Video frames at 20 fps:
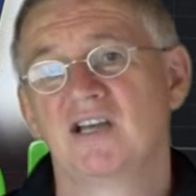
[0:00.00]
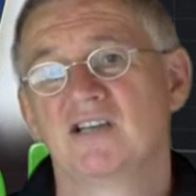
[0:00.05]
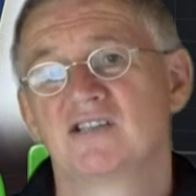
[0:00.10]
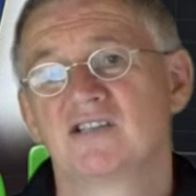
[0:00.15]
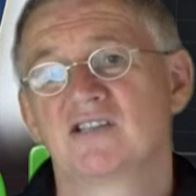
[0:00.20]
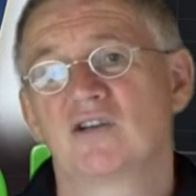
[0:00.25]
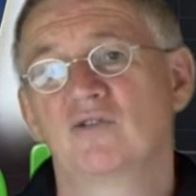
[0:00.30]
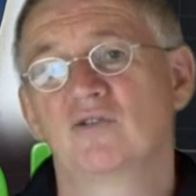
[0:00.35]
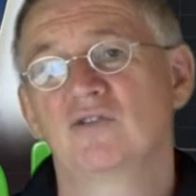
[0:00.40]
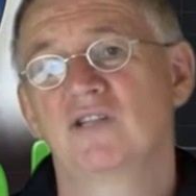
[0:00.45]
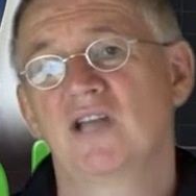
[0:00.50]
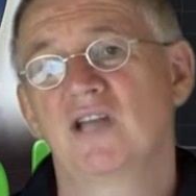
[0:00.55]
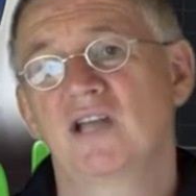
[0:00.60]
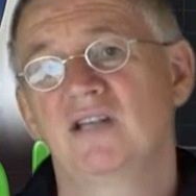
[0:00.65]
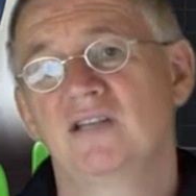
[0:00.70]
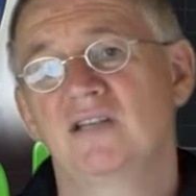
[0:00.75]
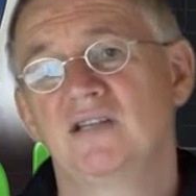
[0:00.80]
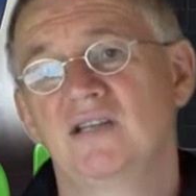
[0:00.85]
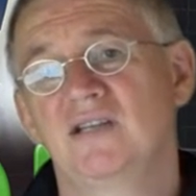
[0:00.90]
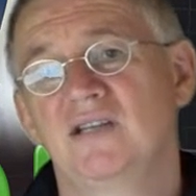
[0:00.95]
so
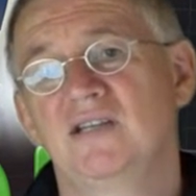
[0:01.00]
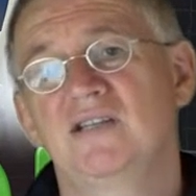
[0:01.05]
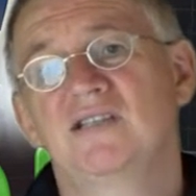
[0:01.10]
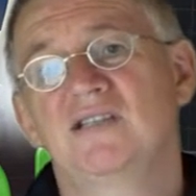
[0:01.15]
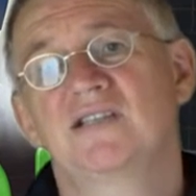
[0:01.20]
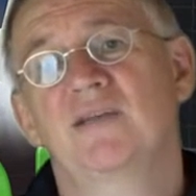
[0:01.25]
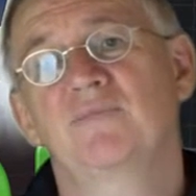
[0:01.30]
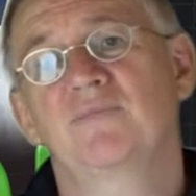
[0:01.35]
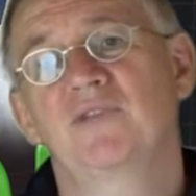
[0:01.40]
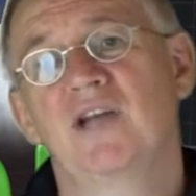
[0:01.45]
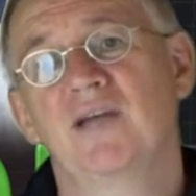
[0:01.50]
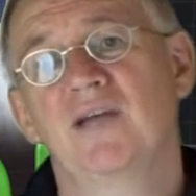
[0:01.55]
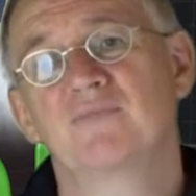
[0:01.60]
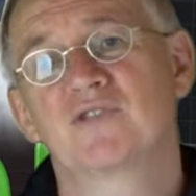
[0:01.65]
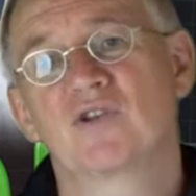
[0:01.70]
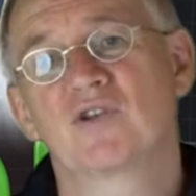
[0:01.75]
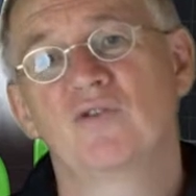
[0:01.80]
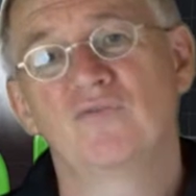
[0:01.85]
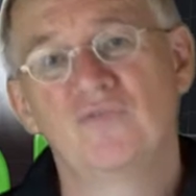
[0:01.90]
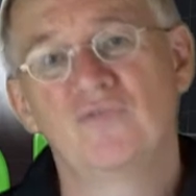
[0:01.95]
that it is
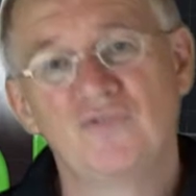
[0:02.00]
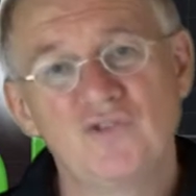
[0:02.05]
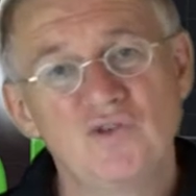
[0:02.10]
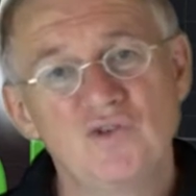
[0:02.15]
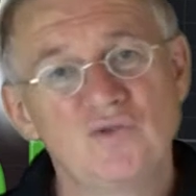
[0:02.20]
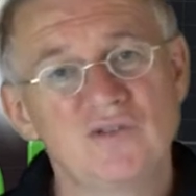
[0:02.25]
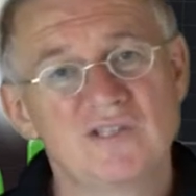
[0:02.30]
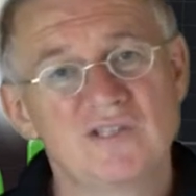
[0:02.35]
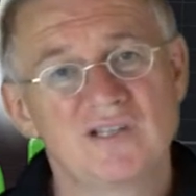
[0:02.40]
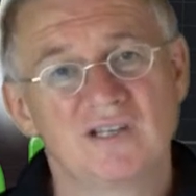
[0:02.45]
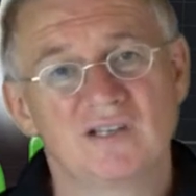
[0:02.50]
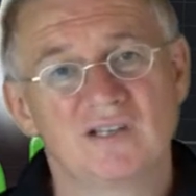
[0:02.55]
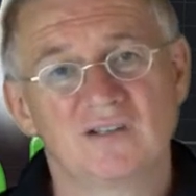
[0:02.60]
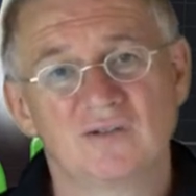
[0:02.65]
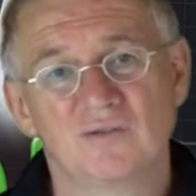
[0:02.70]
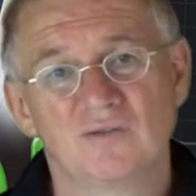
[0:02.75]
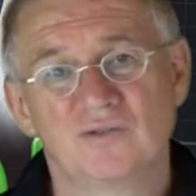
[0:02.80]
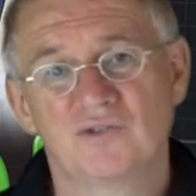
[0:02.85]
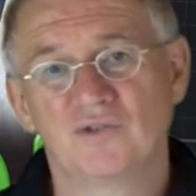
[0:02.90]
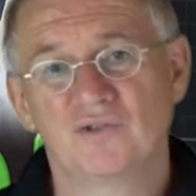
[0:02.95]
sometimes confusing
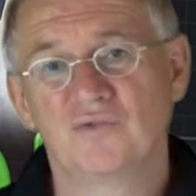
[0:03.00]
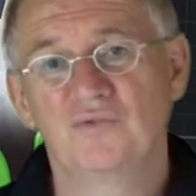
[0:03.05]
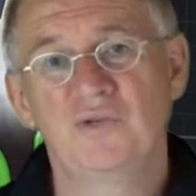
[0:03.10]
to